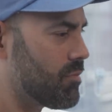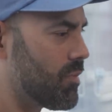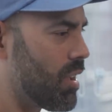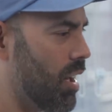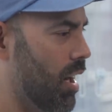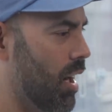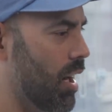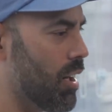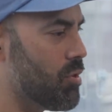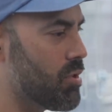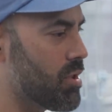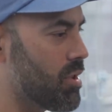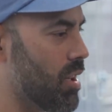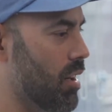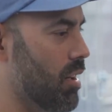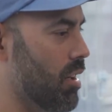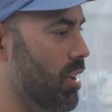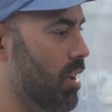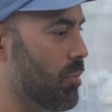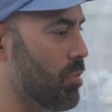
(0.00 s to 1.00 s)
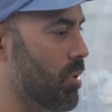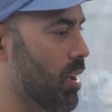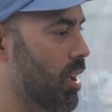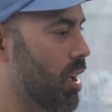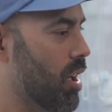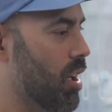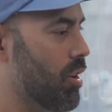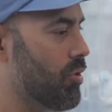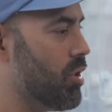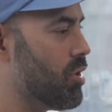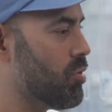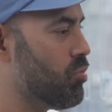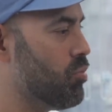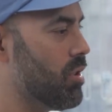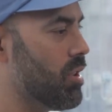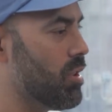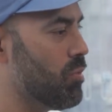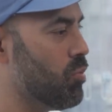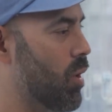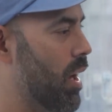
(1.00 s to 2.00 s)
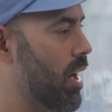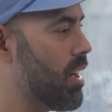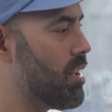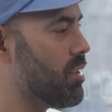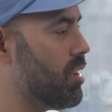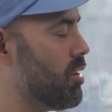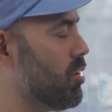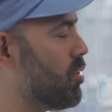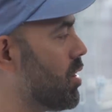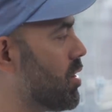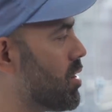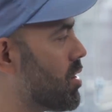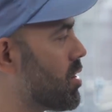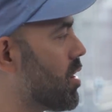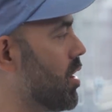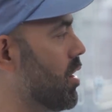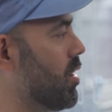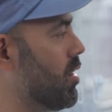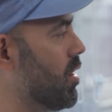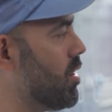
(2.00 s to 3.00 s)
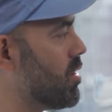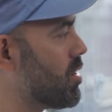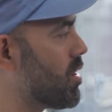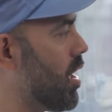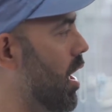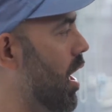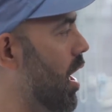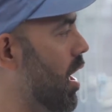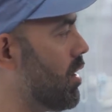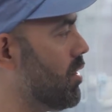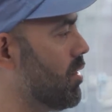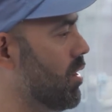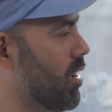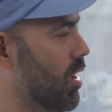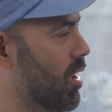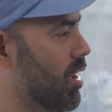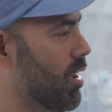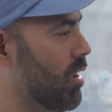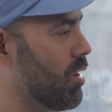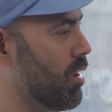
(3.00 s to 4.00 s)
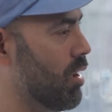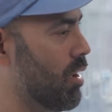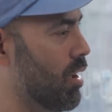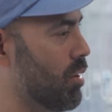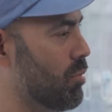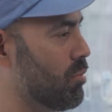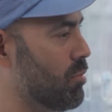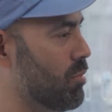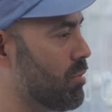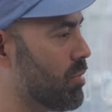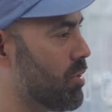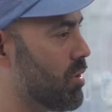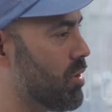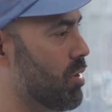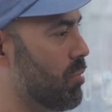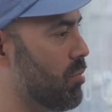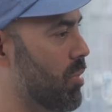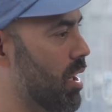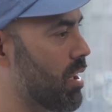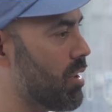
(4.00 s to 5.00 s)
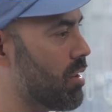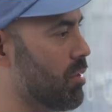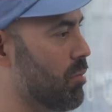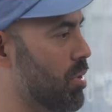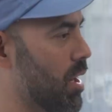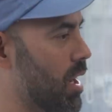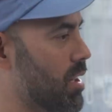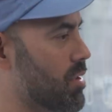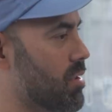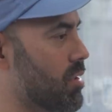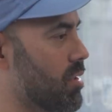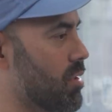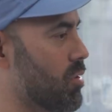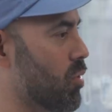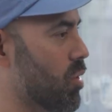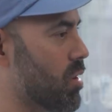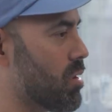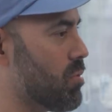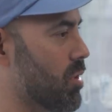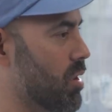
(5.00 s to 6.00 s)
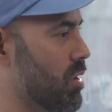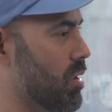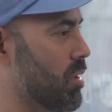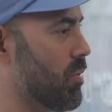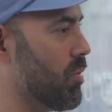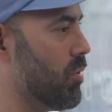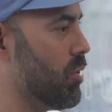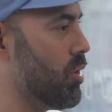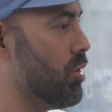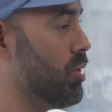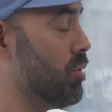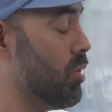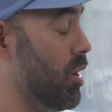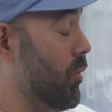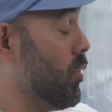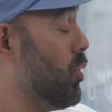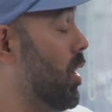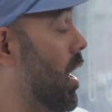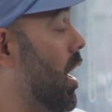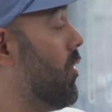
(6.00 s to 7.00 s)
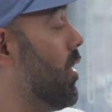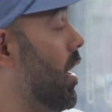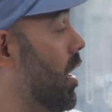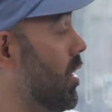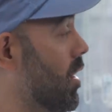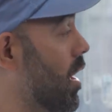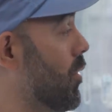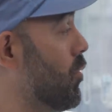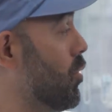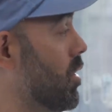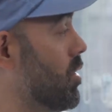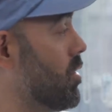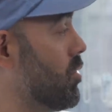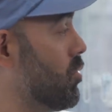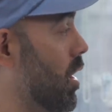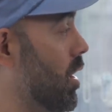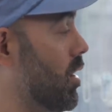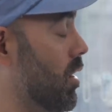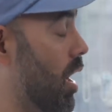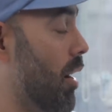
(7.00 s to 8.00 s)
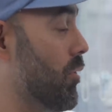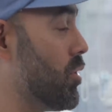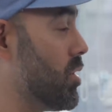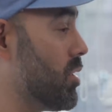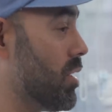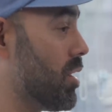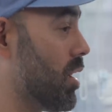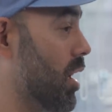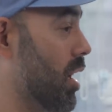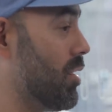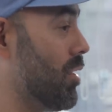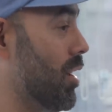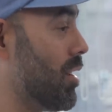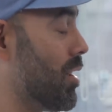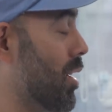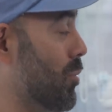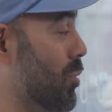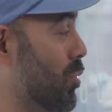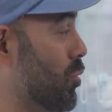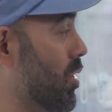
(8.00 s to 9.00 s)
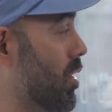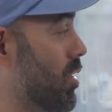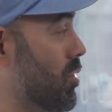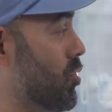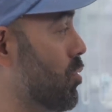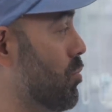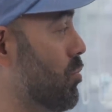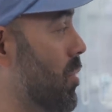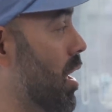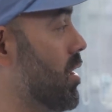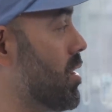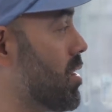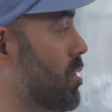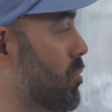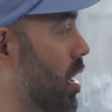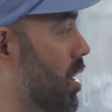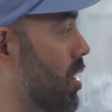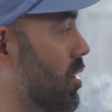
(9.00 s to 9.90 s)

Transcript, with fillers: how you set it up, there's really ways that you can skin this cat um, to make the best endorsement deal for you if you have that leverage, right? Mm-hmm. Obviously, Kanye came in with a tremendous amount of